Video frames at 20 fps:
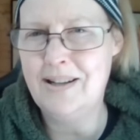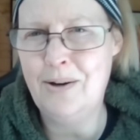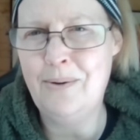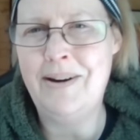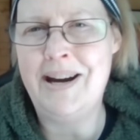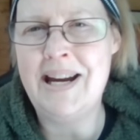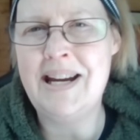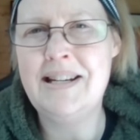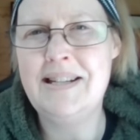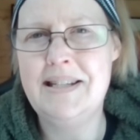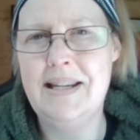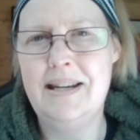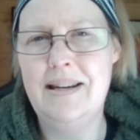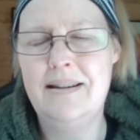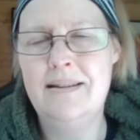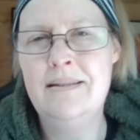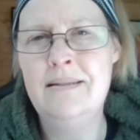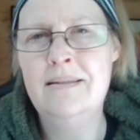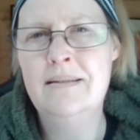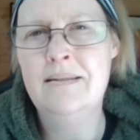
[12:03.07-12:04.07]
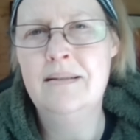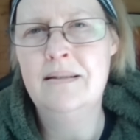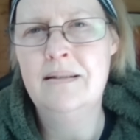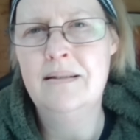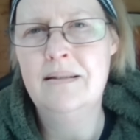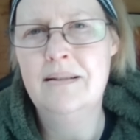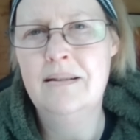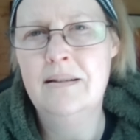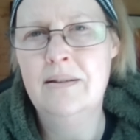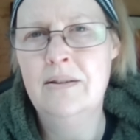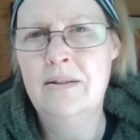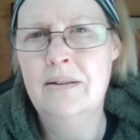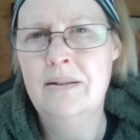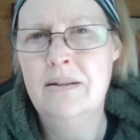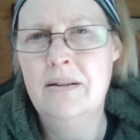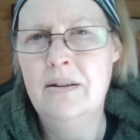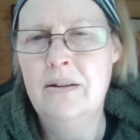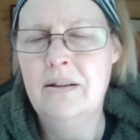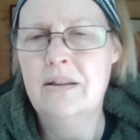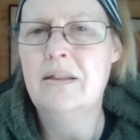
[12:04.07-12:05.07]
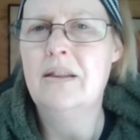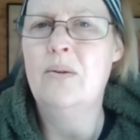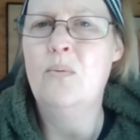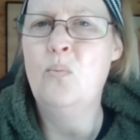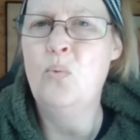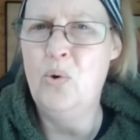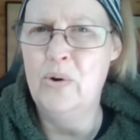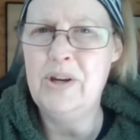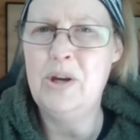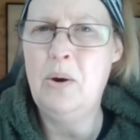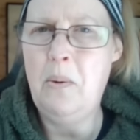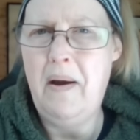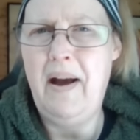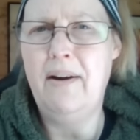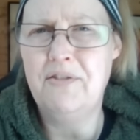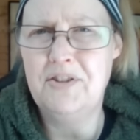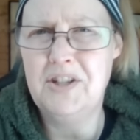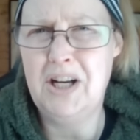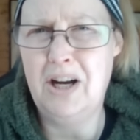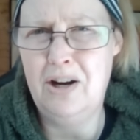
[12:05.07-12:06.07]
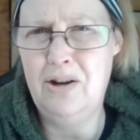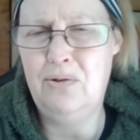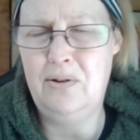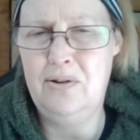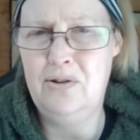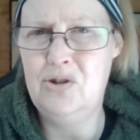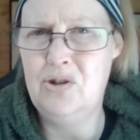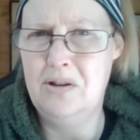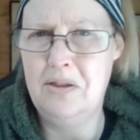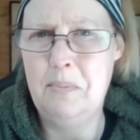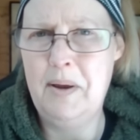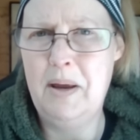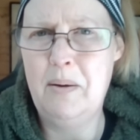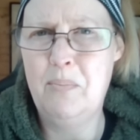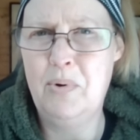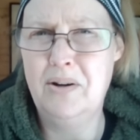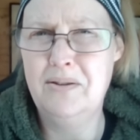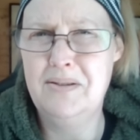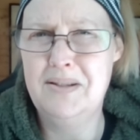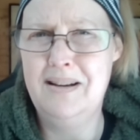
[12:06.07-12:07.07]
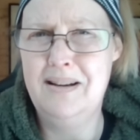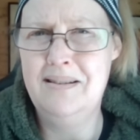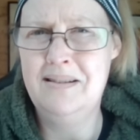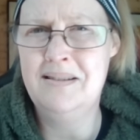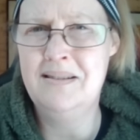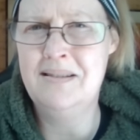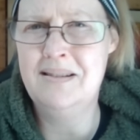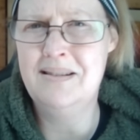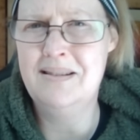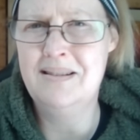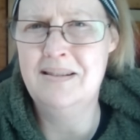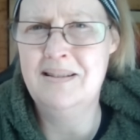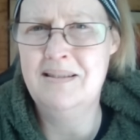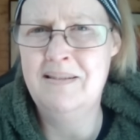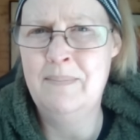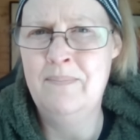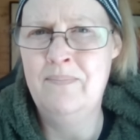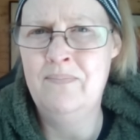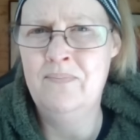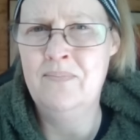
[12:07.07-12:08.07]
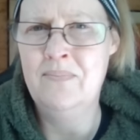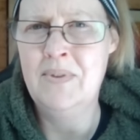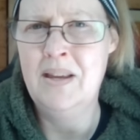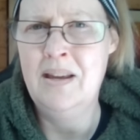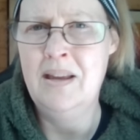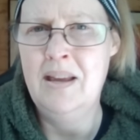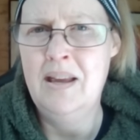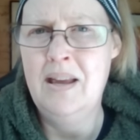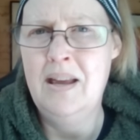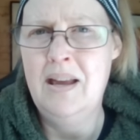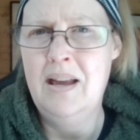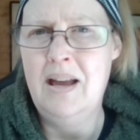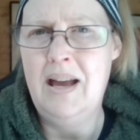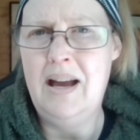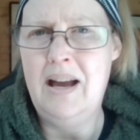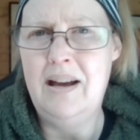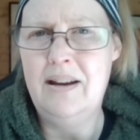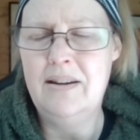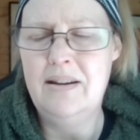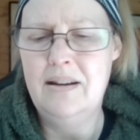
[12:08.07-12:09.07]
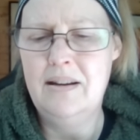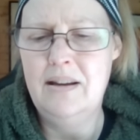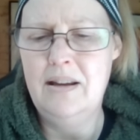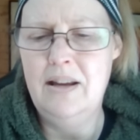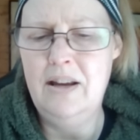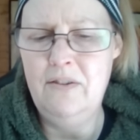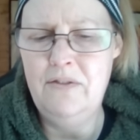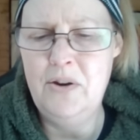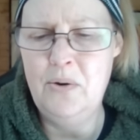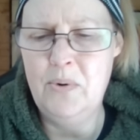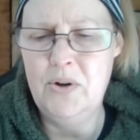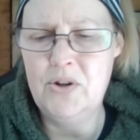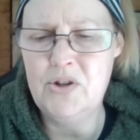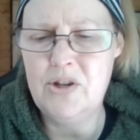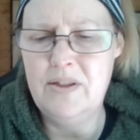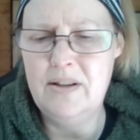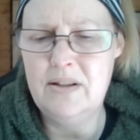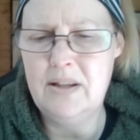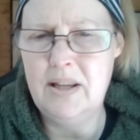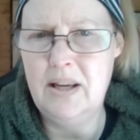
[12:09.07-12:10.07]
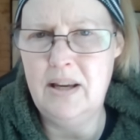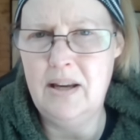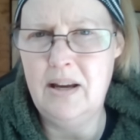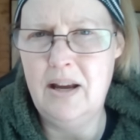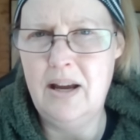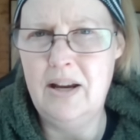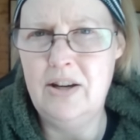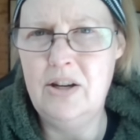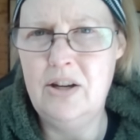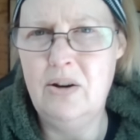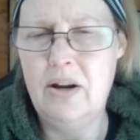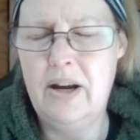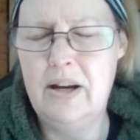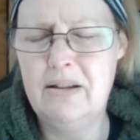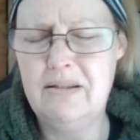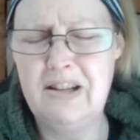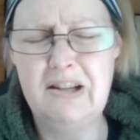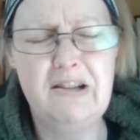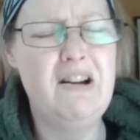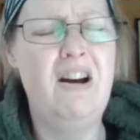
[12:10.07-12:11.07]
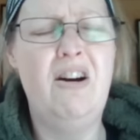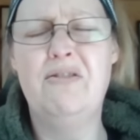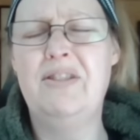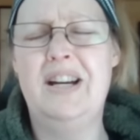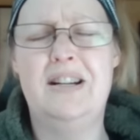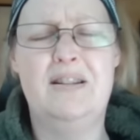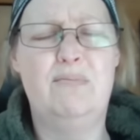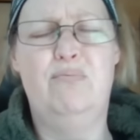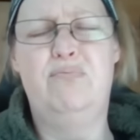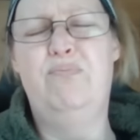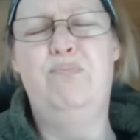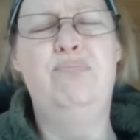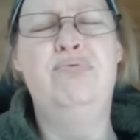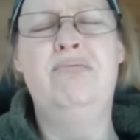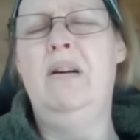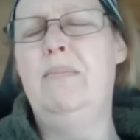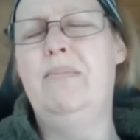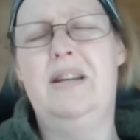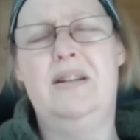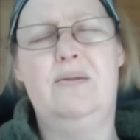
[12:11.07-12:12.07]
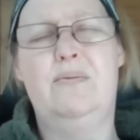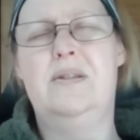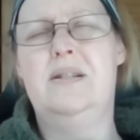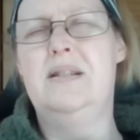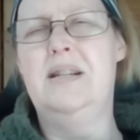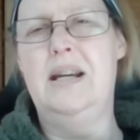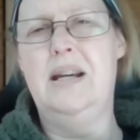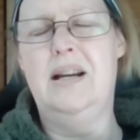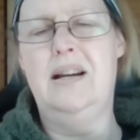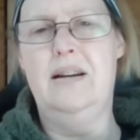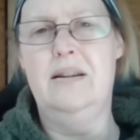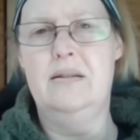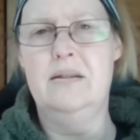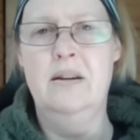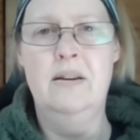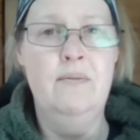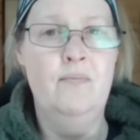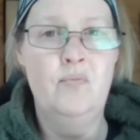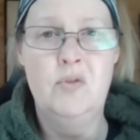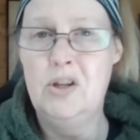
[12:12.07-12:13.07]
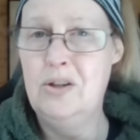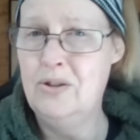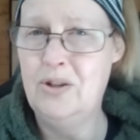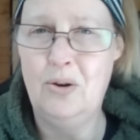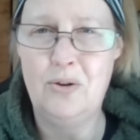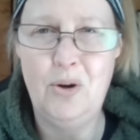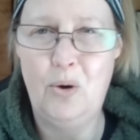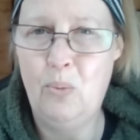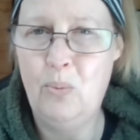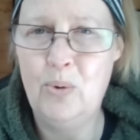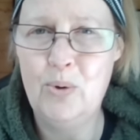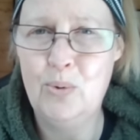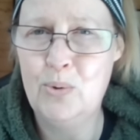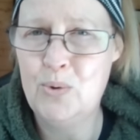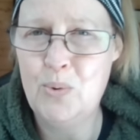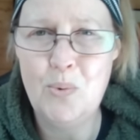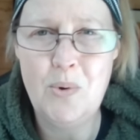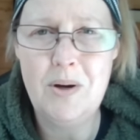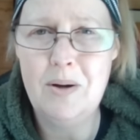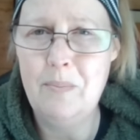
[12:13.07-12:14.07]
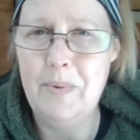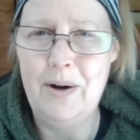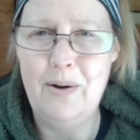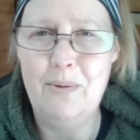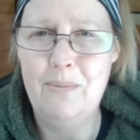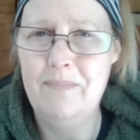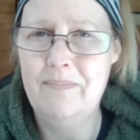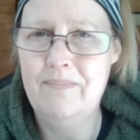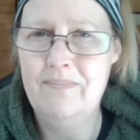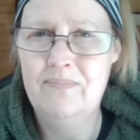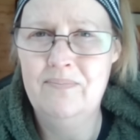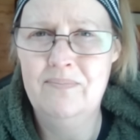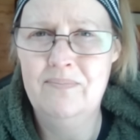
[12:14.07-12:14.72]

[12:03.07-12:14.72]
degrading than what you have to go through during the PIP process. And if you're watching this thing and you're like, oh, that's ridiculous, you don't know what you're talking about.